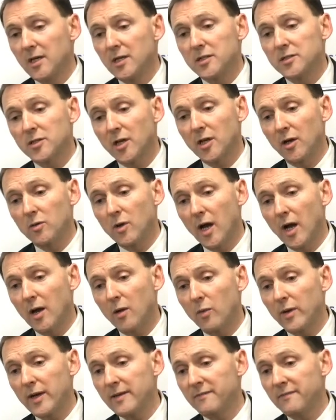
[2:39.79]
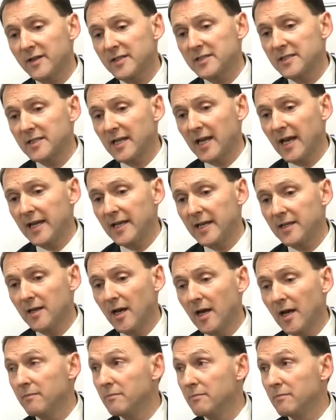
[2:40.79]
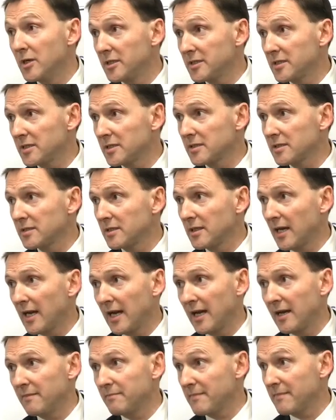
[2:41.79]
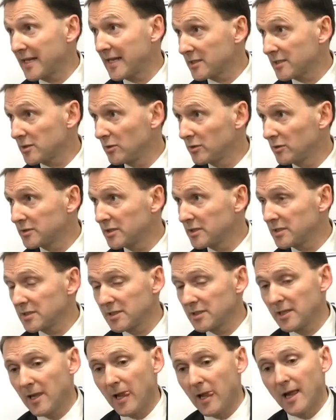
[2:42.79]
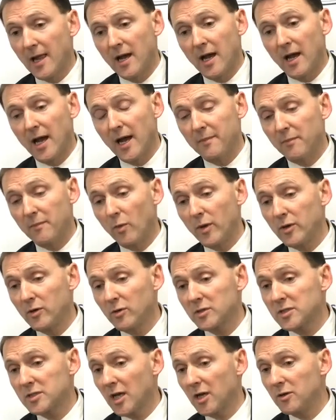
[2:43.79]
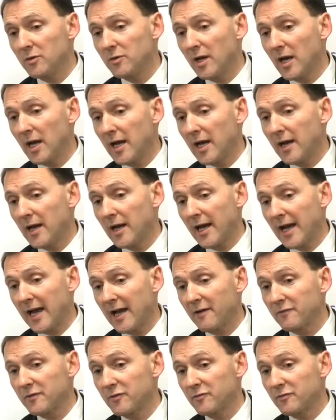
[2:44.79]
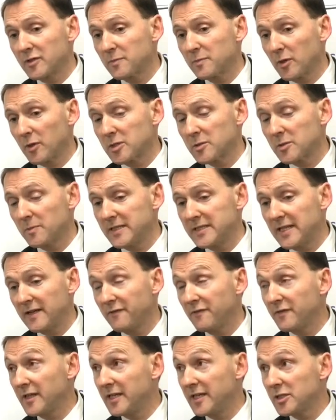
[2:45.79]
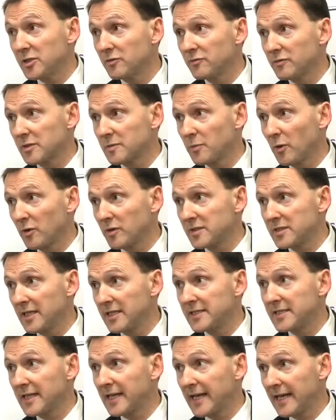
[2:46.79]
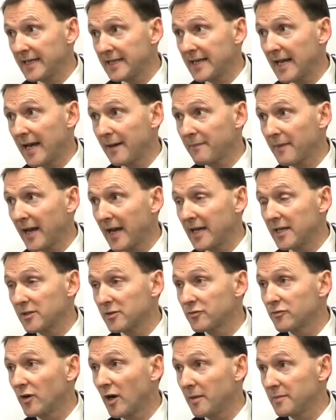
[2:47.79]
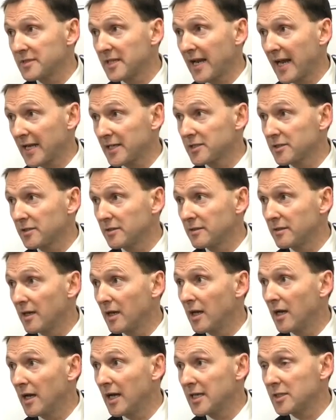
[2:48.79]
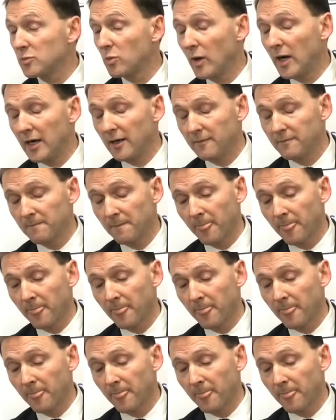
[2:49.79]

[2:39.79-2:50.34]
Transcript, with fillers: So uh, we investigate uh, murders, uh, manslaughters, um, we also uh, have the responsibility for the initial response into kidnap and crimes in action uh, as well.